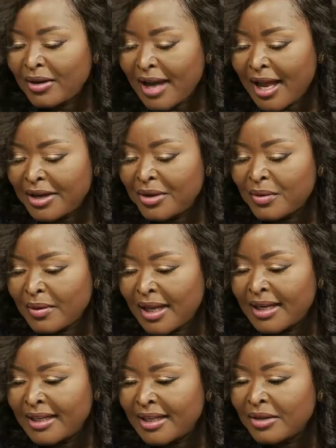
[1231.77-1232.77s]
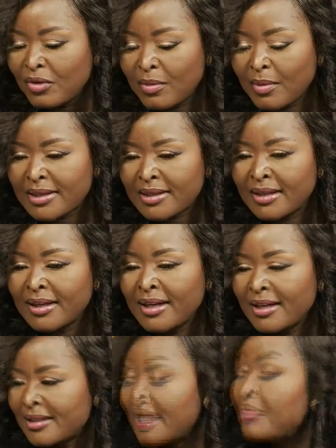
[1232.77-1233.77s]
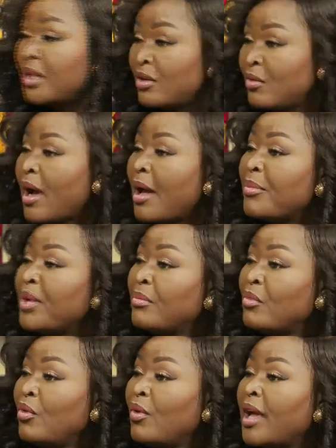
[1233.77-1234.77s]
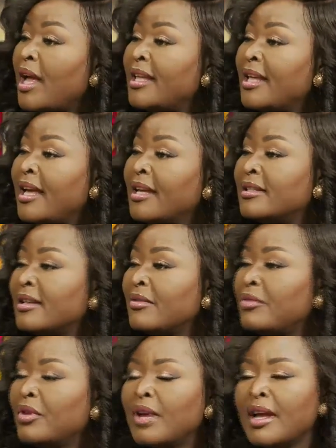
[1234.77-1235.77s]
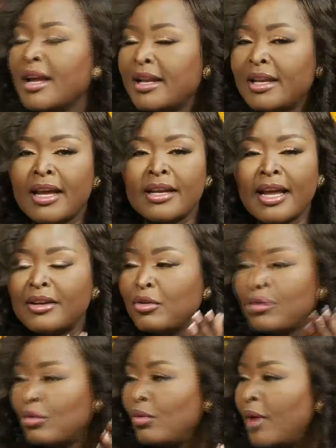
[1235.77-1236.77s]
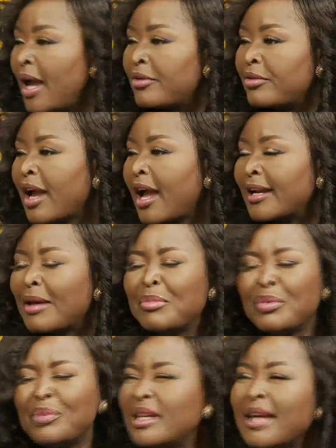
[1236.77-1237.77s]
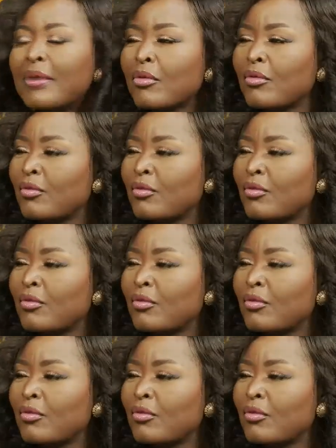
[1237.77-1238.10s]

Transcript: knew a lady in Kumasi sent me to her minimum a year interview. Nani kunu esha na bibi yeno.